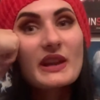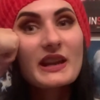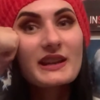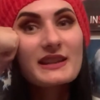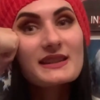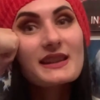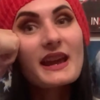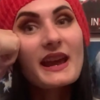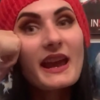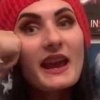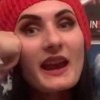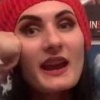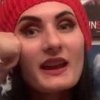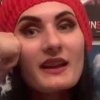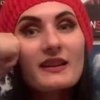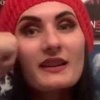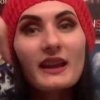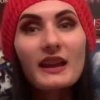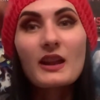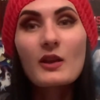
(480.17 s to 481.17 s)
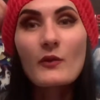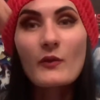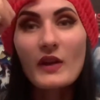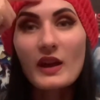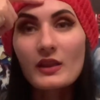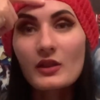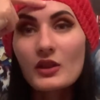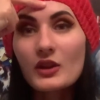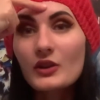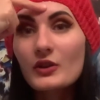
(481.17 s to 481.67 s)
a day, and if I
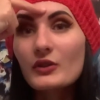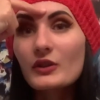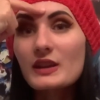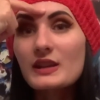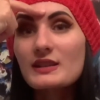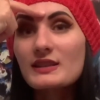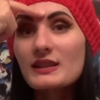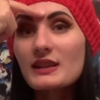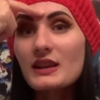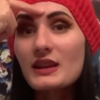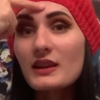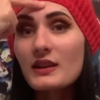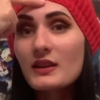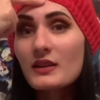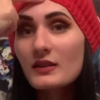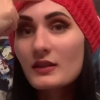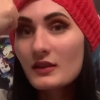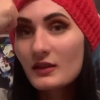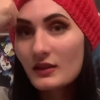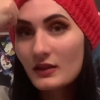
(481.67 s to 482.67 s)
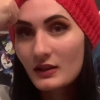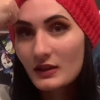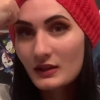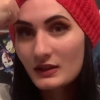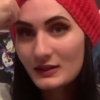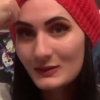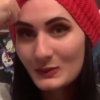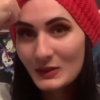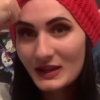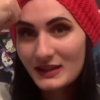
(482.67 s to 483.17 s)
look greasy,
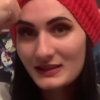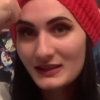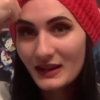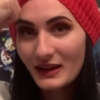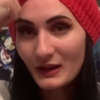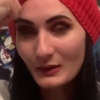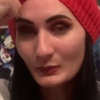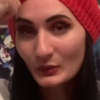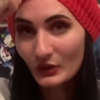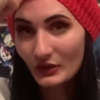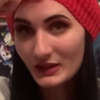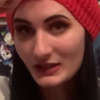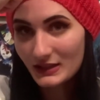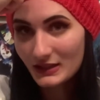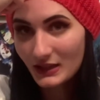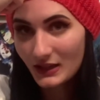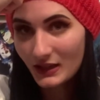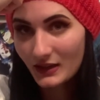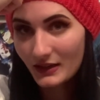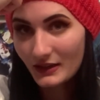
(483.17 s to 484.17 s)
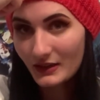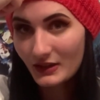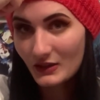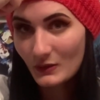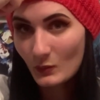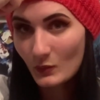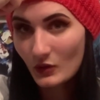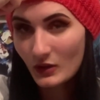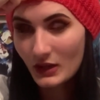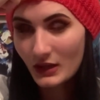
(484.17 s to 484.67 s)
it's because I am greasy at this
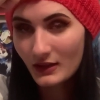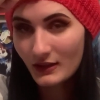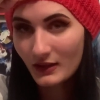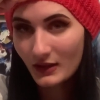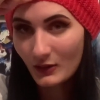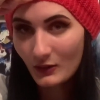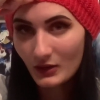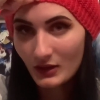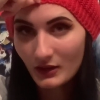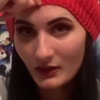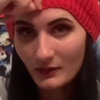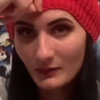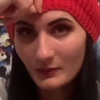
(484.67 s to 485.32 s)
point. Like, what the...